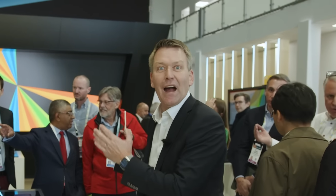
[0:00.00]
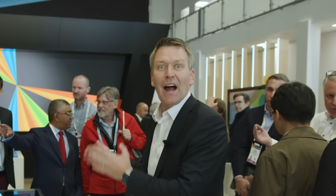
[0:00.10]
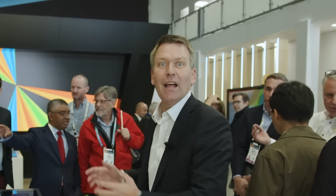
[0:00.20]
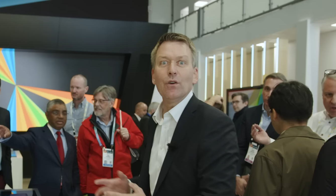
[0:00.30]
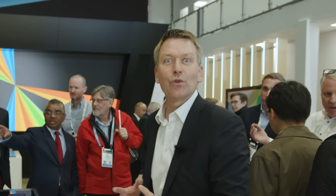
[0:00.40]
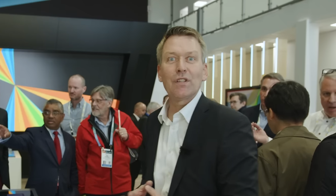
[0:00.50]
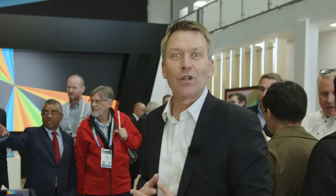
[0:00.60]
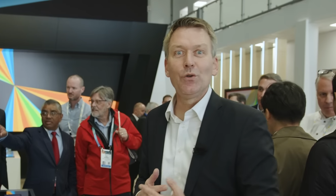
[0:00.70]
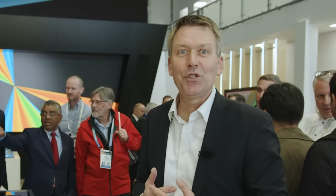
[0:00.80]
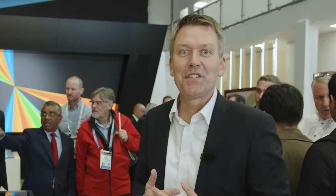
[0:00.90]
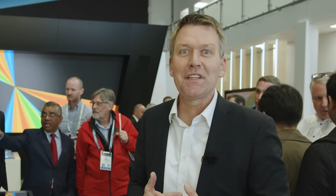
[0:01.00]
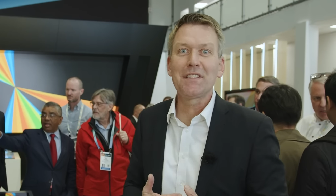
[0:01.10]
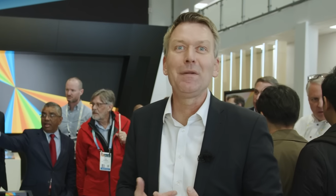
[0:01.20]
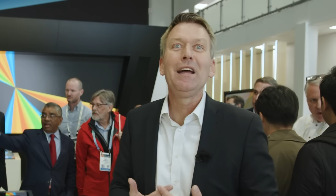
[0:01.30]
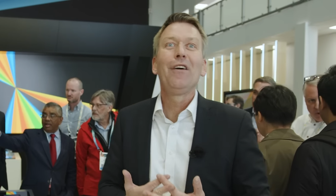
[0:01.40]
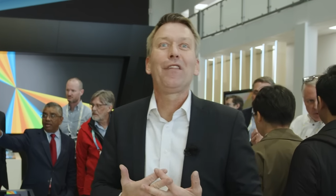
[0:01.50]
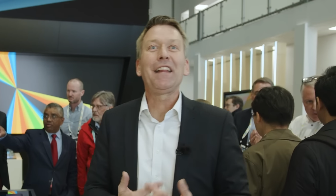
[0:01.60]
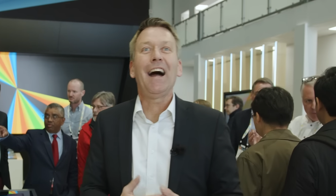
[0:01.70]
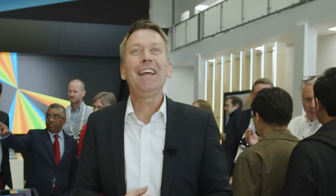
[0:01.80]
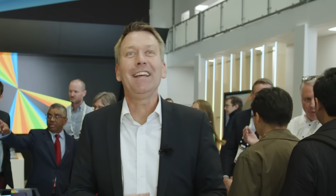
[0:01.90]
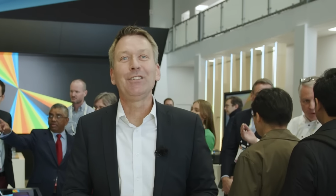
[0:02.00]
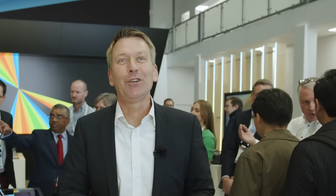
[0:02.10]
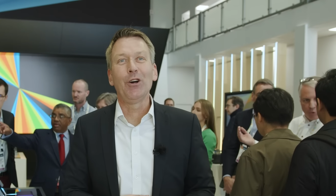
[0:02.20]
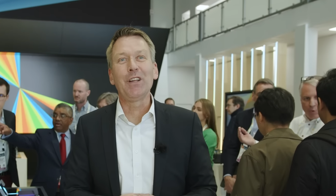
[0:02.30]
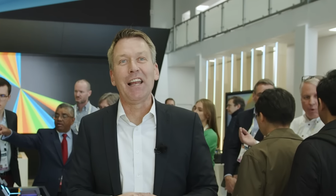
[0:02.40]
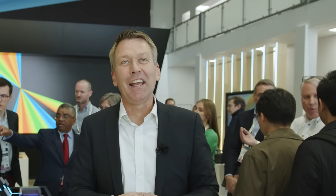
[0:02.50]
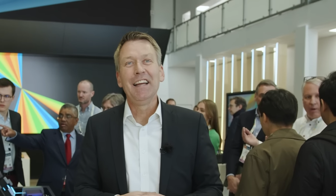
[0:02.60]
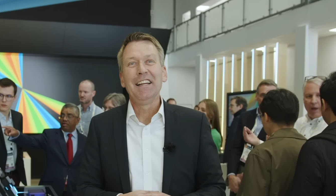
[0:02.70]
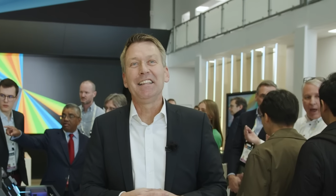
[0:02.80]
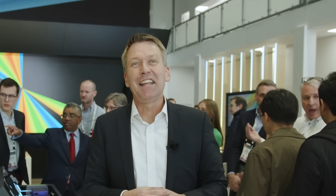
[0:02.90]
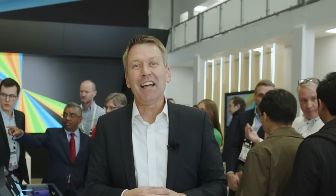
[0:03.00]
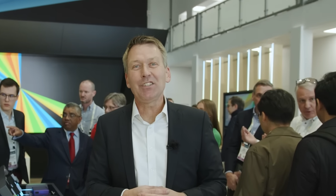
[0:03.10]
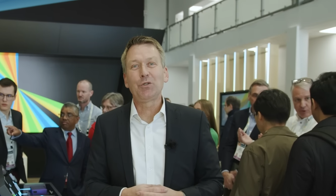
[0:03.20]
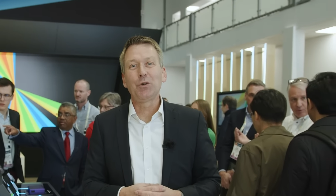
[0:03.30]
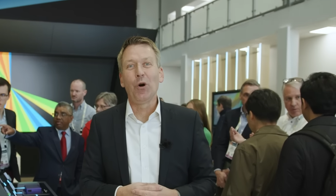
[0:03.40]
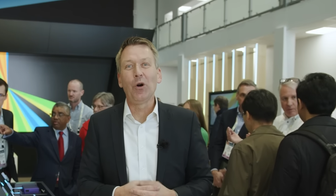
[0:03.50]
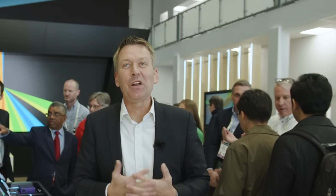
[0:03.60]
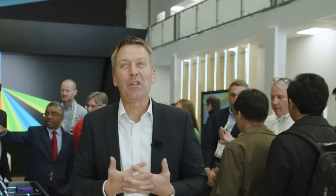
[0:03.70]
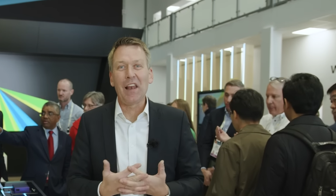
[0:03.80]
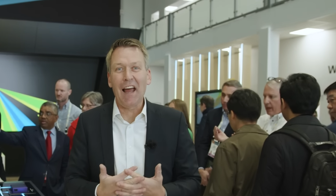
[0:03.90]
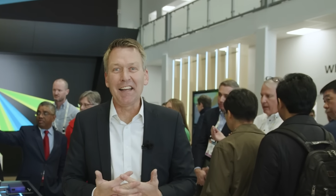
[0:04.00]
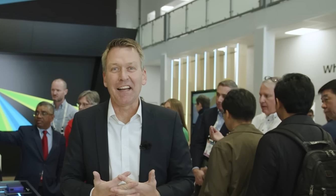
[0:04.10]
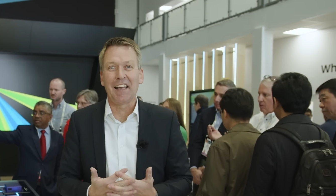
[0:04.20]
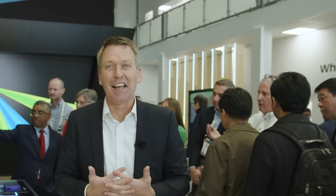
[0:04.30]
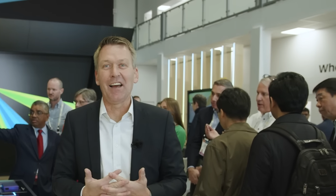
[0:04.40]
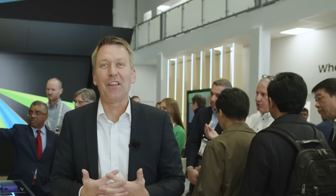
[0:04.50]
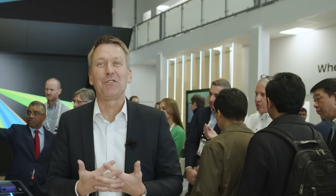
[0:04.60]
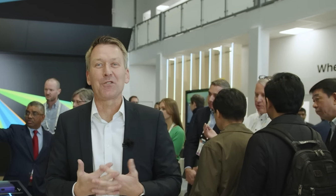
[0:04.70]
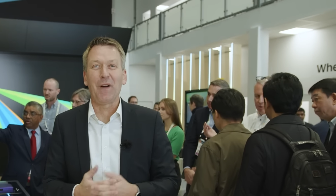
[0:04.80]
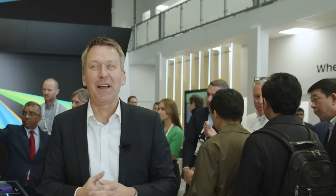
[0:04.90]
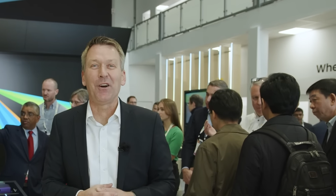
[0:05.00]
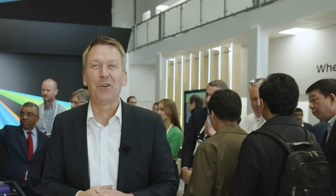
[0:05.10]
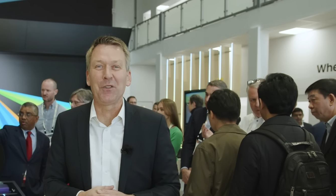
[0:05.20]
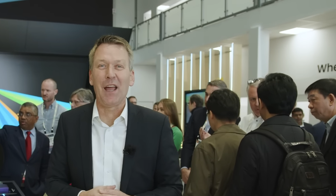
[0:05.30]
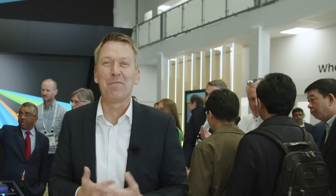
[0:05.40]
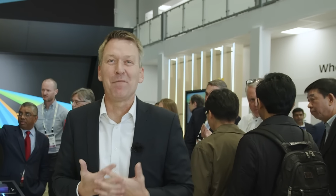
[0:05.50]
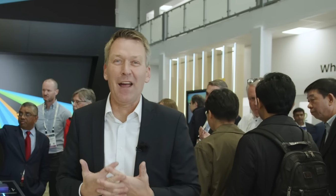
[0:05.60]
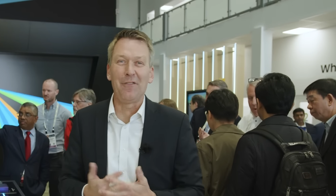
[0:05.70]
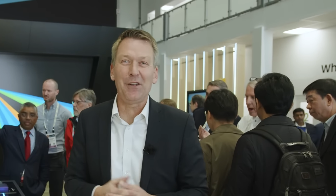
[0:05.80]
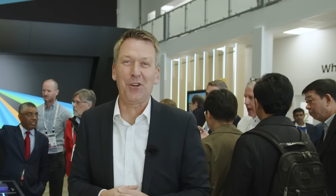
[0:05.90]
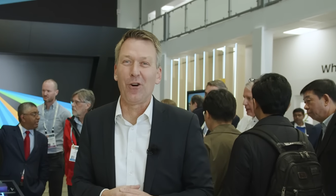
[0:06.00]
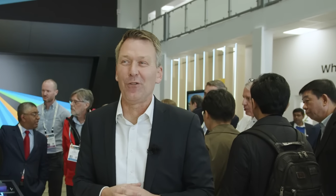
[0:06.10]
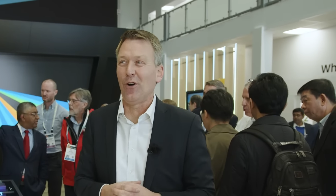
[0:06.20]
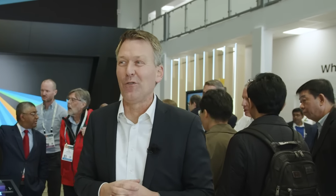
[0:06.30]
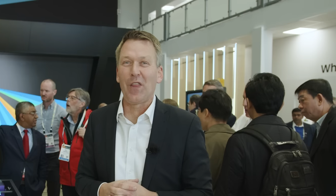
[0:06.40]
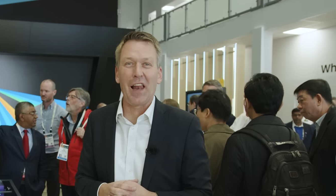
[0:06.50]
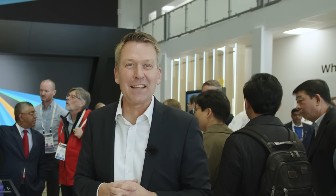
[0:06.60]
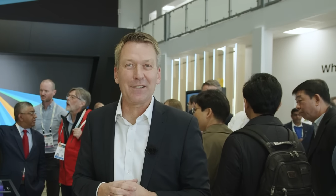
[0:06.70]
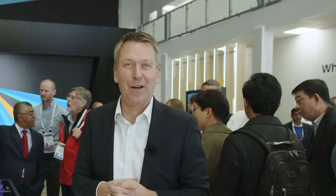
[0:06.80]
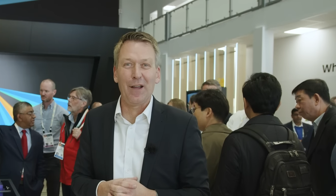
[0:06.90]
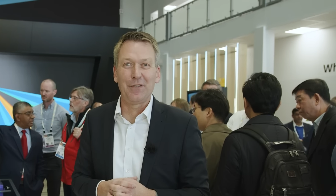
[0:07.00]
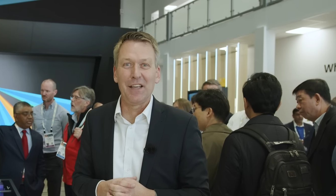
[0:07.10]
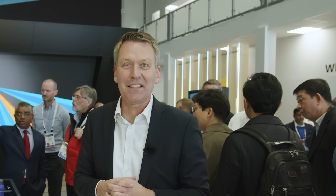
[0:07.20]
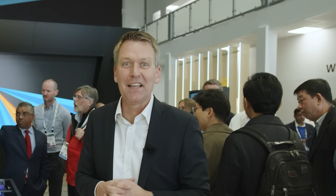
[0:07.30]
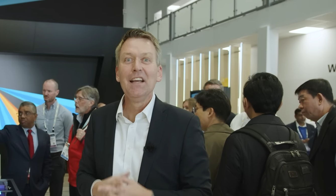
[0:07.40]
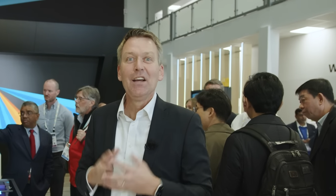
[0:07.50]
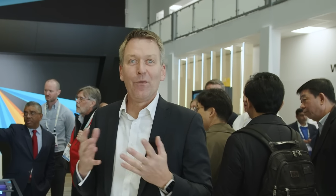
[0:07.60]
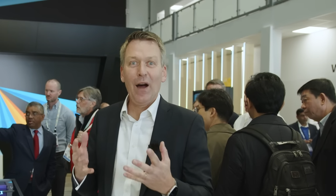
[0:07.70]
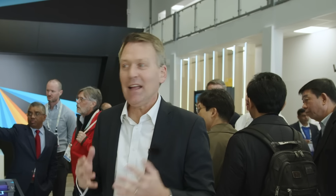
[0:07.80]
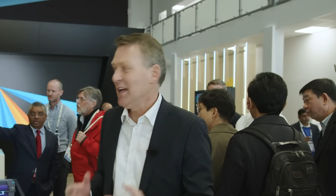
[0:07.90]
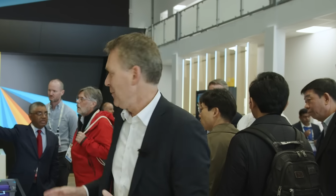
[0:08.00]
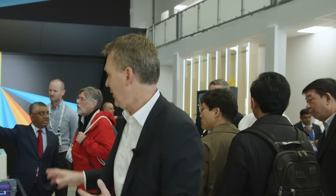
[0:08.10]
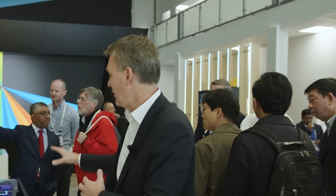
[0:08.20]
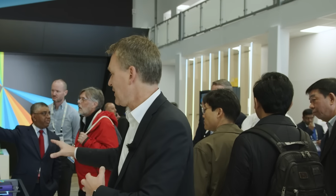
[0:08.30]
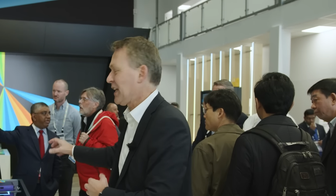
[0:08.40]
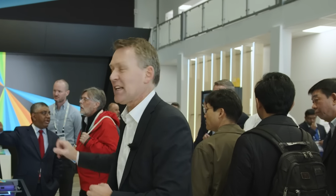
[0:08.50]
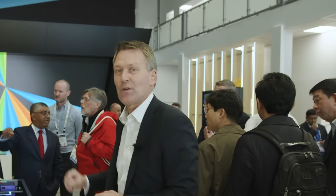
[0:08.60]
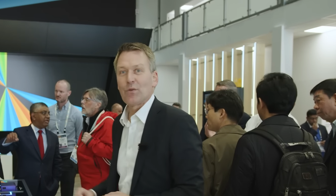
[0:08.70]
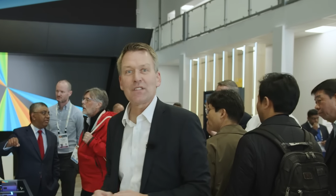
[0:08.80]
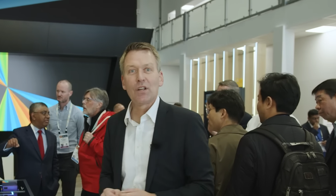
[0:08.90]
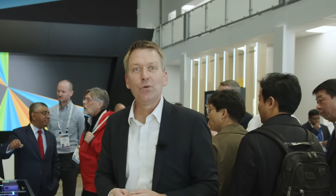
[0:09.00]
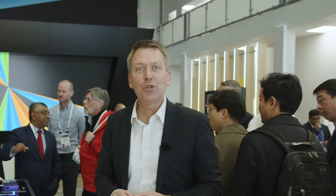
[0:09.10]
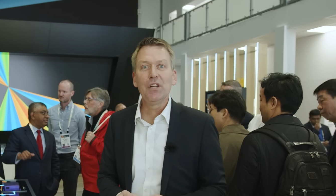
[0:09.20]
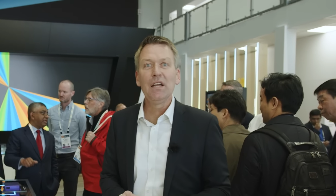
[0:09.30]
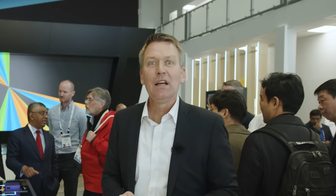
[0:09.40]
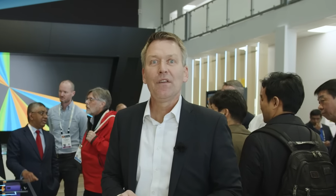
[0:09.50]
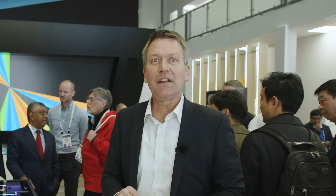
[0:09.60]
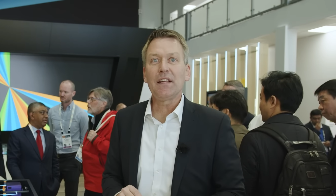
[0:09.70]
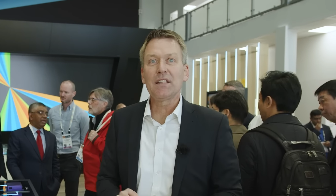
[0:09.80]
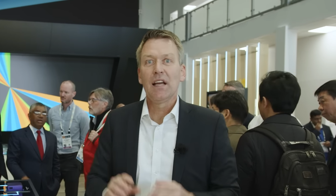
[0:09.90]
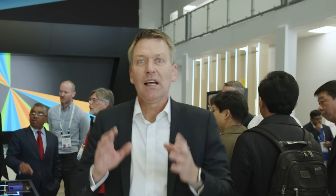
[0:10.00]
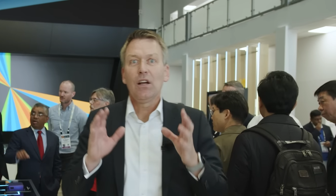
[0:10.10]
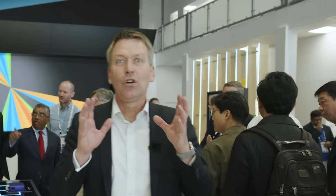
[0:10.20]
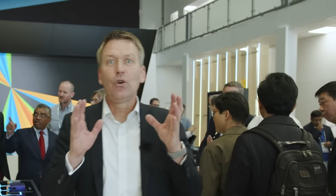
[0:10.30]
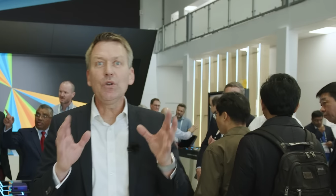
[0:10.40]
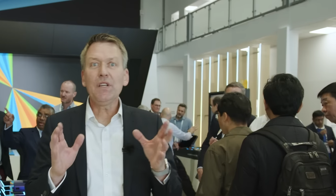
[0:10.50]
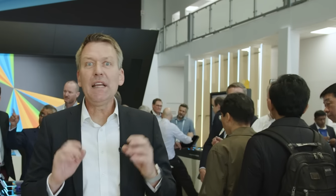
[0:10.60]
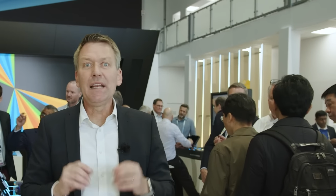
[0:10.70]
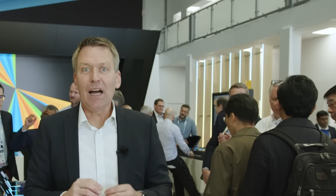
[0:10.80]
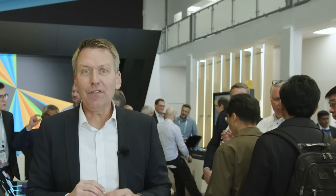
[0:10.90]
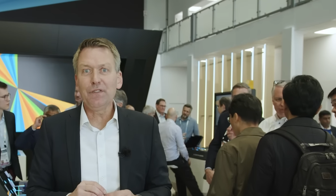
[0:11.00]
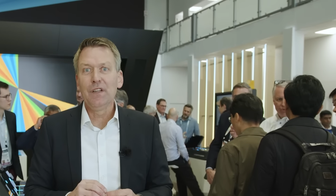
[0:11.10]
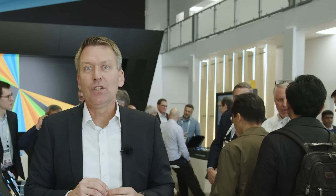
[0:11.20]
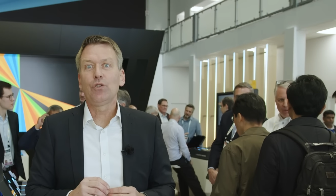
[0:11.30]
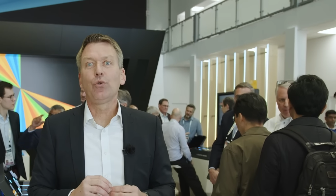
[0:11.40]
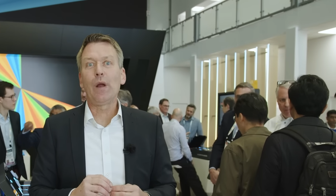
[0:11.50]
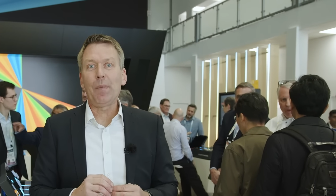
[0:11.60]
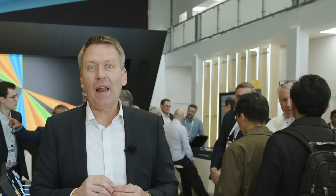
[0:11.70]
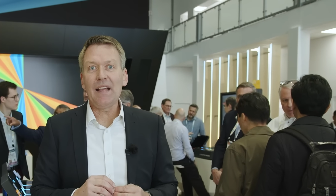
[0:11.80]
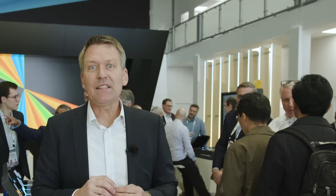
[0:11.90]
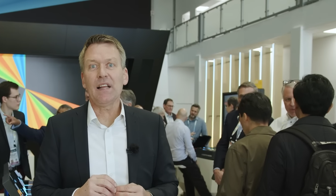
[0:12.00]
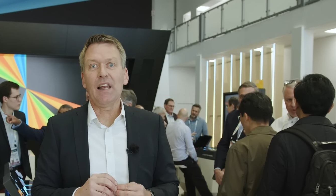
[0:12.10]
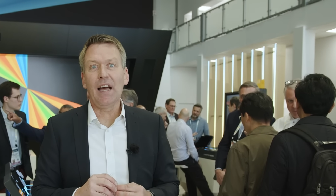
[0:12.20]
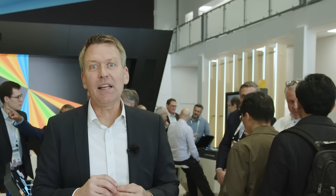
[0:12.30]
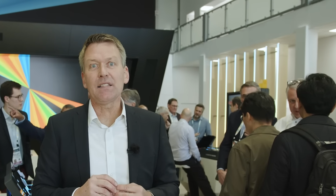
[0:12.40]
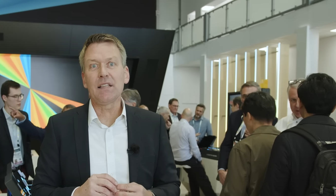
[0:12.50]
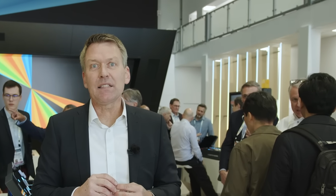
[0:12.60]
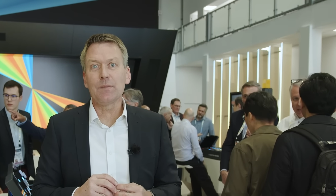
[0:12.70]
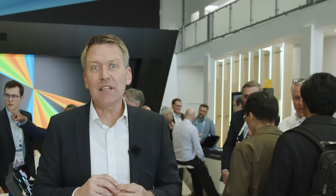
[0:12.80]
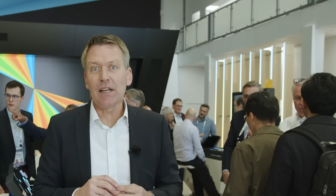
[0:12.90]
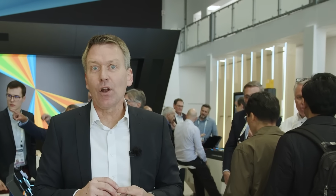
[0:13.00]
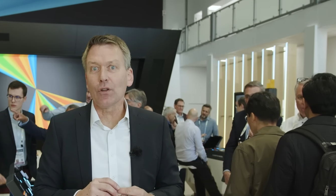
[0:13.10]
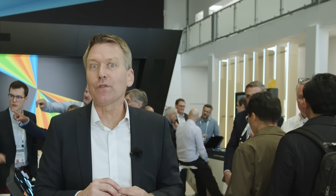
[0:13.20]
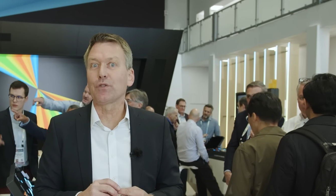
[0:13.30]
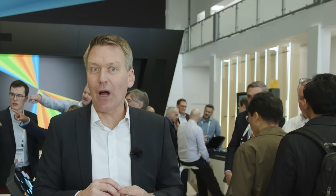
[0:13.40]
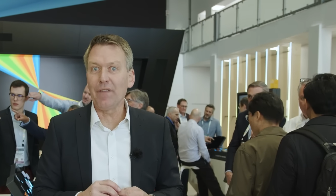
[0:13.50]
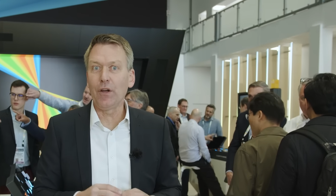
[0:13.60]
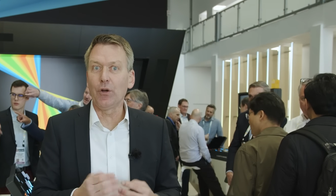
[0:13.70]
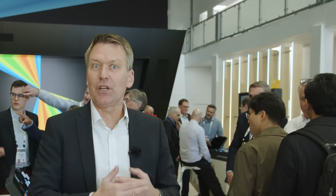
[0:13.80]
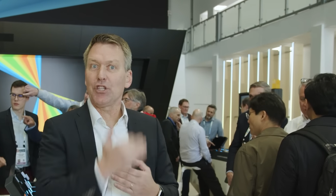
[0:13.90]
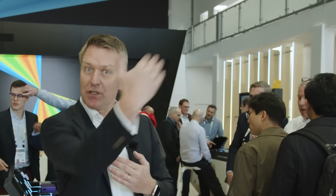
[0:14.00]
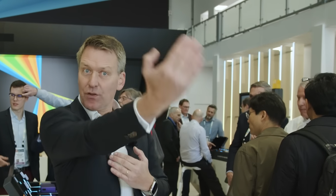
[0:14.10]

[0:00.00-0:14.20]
a high-resolution system that I internally dared to call the LiDAR killer. That was my code name, my wish over the last 5 years. Why? Because it has a resolution that is good enough to replace LiDAR systems in a lot of driving conditions,